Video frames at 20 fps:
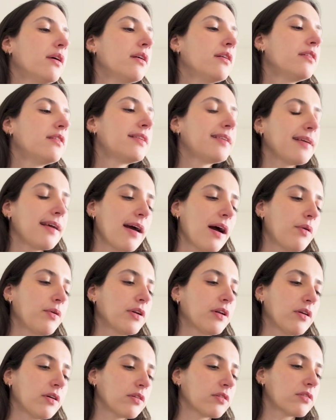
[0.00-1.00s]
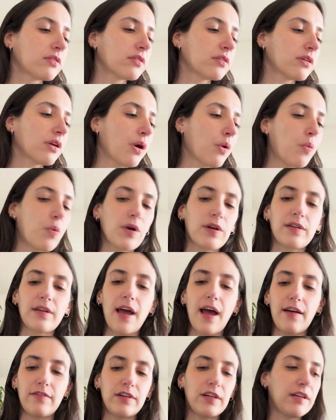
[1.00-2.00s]
see how it looks once I
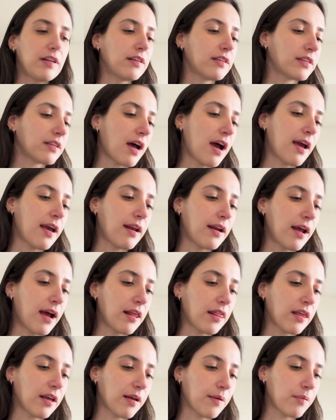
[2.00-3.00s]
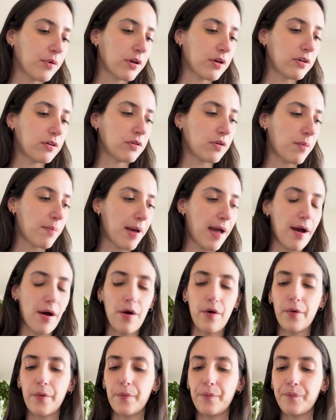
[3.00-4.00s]
have the design. I think I'm gonna do
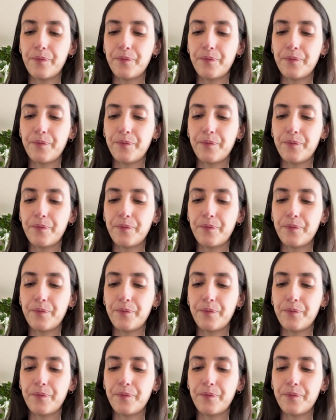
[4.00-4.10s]
about